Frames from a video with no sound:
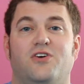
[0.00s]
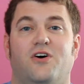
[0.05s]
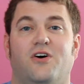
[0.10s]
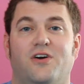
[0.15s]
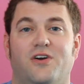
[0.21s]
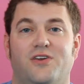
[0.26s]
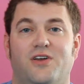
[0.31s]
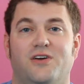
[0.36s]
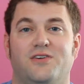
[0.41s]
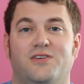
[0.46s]
to
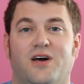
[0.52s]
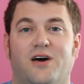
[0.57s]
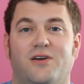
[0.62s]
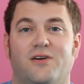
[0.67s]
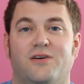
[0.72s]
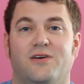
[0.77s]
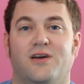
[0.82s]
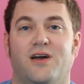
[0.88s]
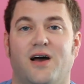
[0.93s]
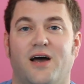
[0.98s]
our young
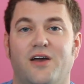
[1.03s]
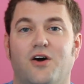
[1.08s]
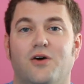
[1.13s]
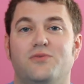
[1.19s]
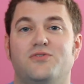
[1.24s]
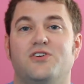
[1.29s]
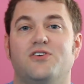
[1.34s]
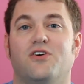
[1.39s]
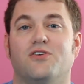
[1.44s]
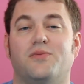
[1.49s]
daughter. I hope
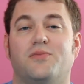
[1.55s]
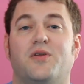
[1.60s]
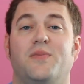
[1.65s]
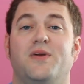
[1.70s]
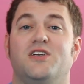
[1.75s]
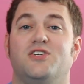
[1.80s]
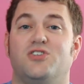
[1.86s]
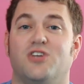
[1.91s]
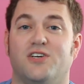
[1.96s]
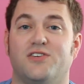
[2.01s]
she grows up to
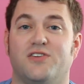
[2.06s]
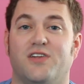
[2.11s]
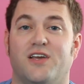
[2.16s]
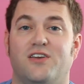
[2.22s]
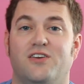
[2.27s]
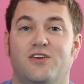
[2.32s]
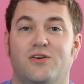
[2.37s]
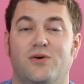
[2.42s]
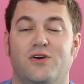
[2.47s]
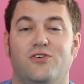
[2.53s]
be just
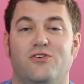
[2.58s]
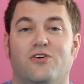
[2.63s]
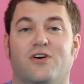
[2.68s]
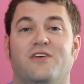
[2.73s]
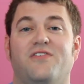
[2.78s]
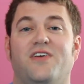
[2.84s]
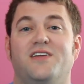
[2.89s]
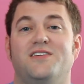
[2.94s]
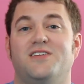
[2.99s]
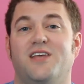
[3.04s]
like you, and you're
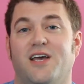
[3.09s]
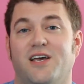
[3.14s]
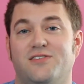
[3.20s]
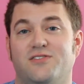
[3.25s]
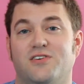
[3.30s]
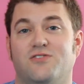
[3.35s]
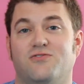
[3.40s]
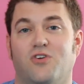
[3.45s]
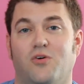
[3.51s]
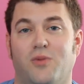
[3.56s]
a
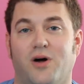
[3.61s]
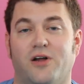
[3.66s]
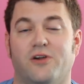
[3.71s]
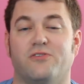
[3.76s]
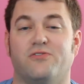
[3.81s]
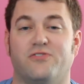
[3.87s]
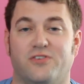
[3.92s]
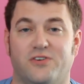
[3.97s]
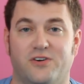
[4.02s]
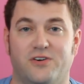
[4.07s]
fantastic role model
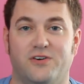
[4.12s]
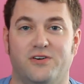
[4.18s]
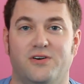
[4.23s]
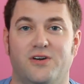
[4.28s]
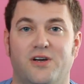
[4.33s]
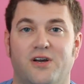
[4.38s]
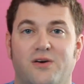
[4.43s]
for her.